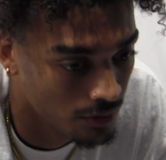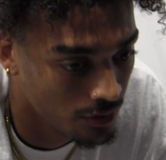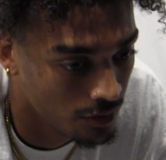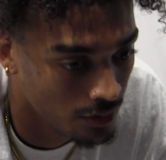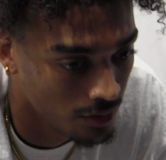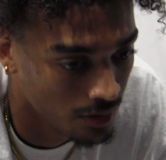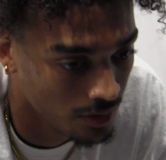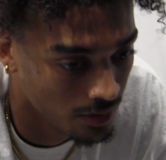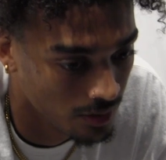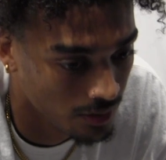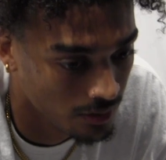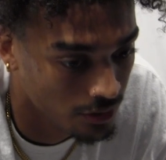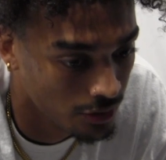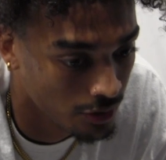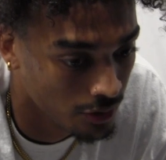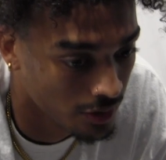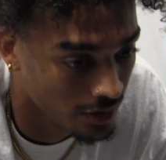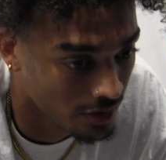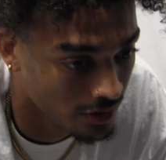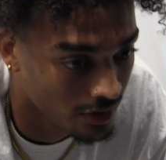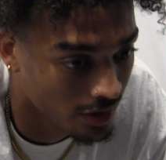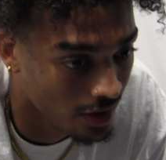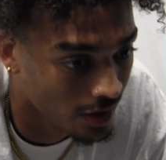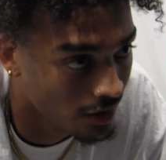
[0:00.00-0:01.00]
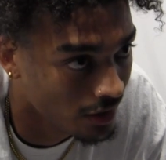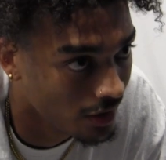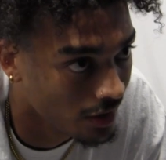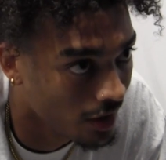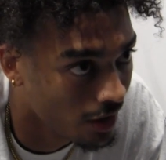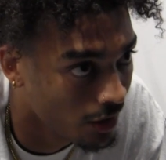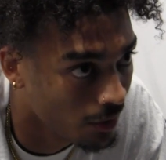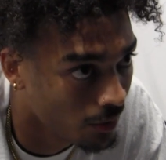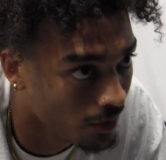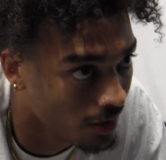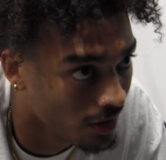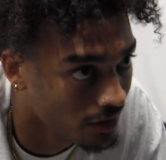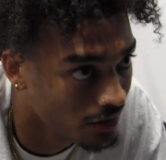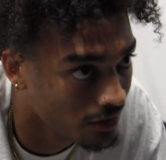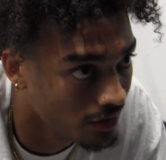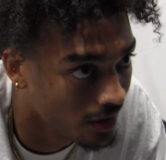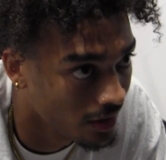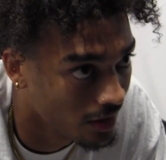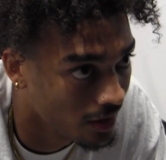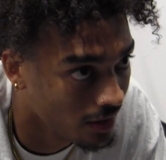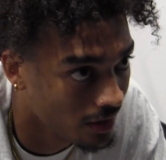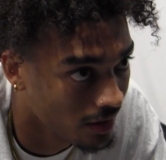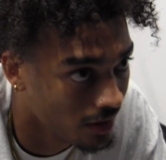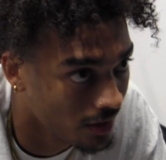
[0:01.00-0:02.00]
doing exactly kind of what I
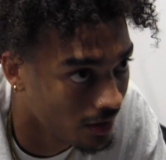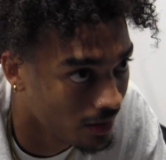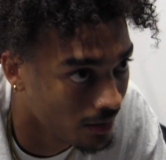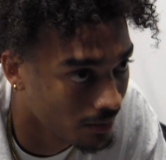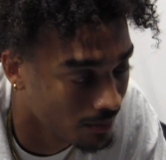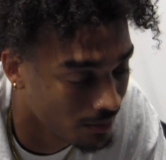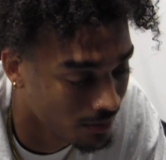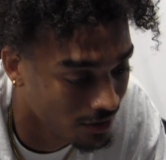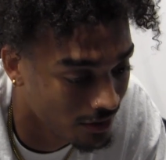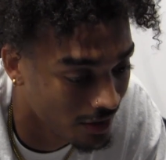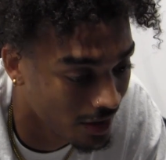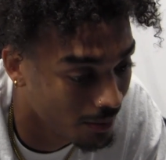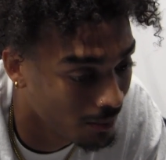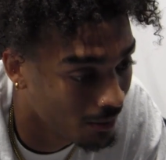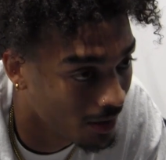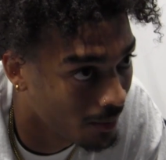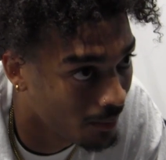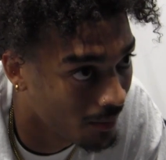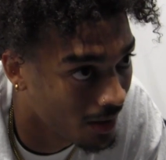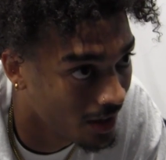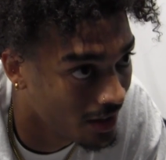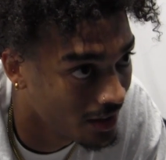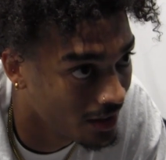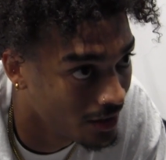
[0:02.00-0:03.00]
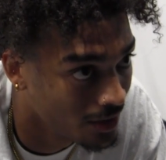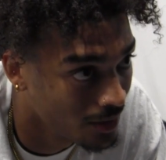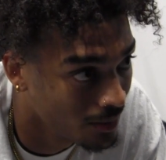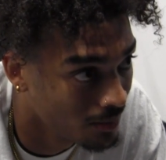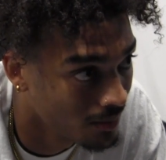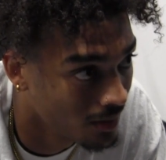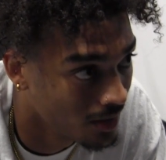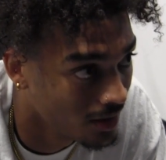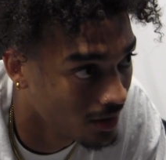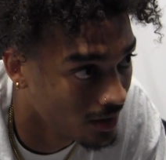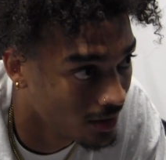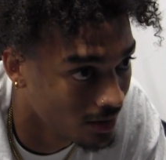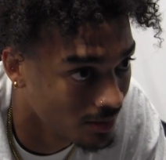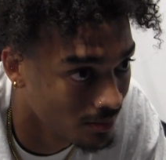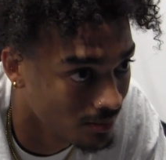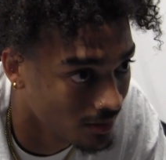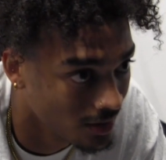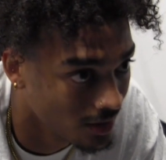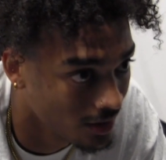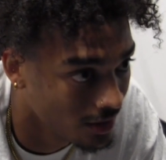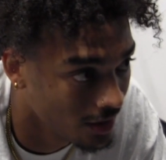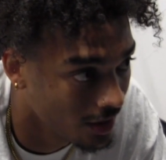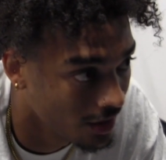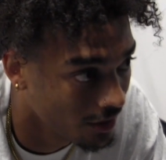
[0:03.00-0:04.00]
said, staying by my hip,
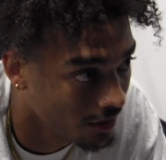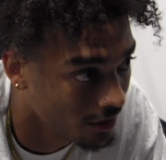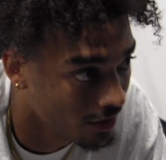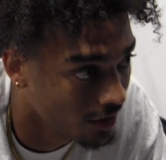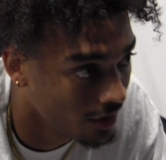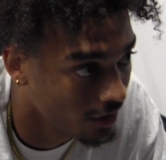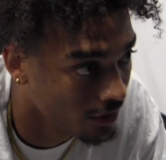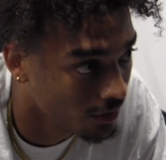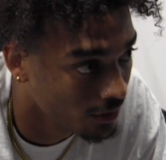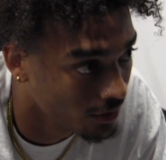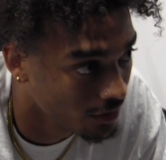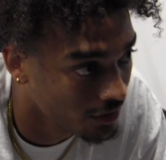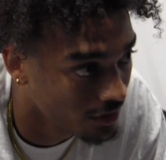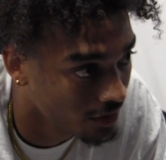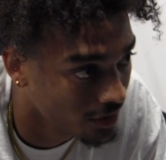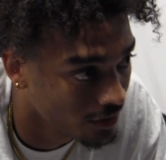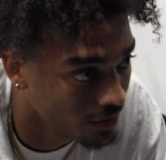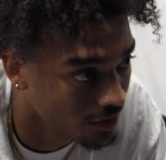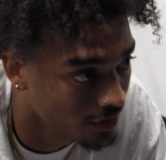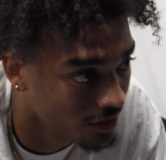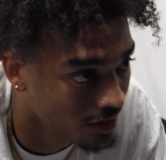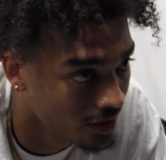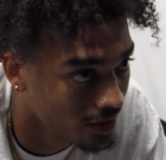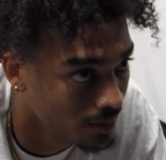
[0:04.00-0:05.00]
a lot of the other receivers'